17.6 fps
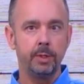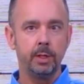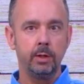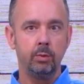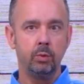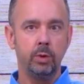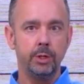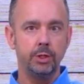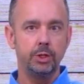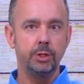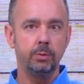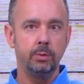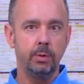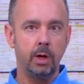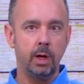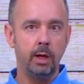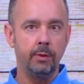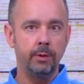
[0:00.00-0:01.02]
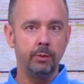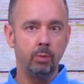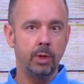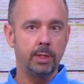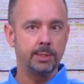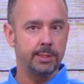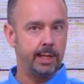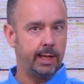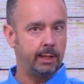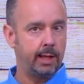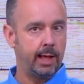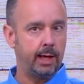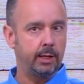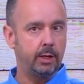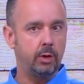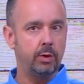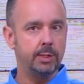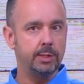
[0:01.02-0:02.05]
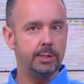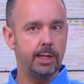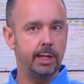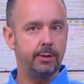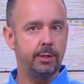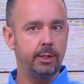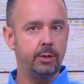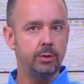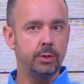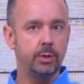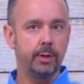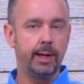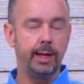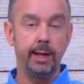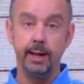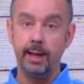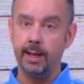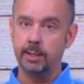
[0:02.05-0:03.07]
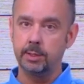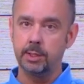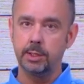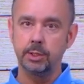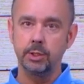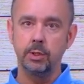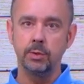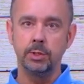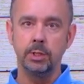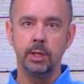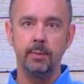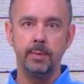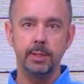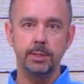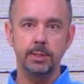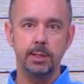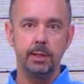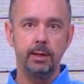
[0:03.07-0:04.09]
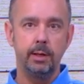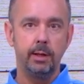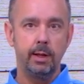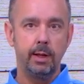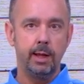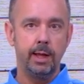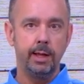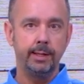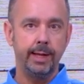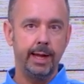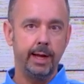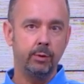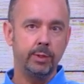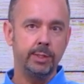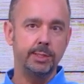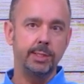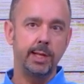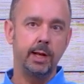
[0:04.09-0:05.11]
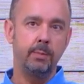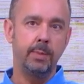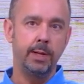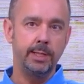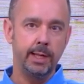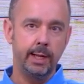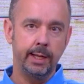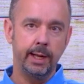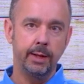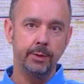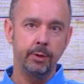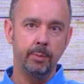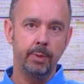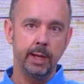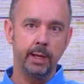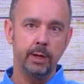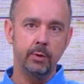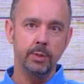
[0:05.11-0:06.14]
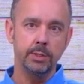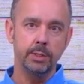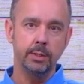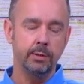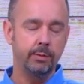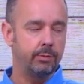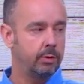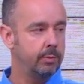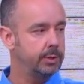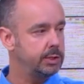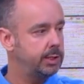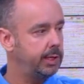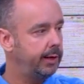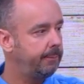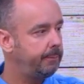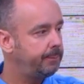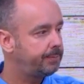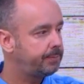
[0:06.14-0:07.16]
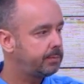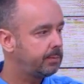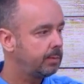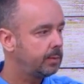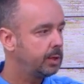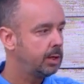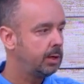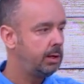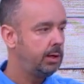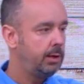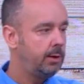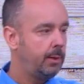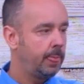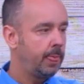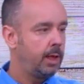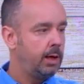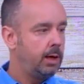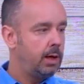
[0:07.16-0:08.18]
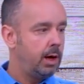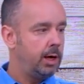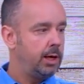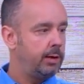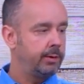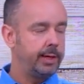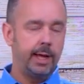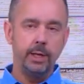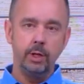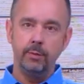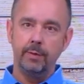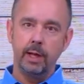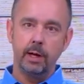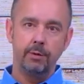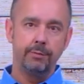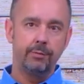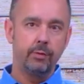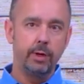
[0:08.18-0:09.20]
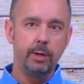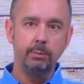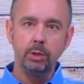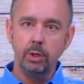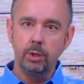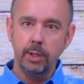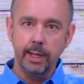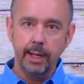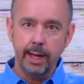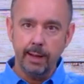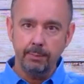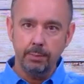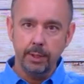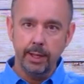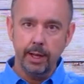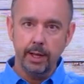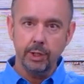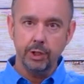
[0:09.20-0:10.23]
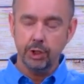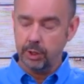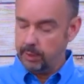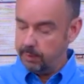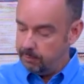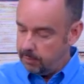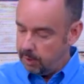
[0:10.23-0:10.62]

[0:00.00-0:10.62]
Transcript: which uh, the, once that lock code is set, the user can't access those limits and can't reset them by taking out the batteries in the thermostat. Uh, again, you've got our free BlueLink application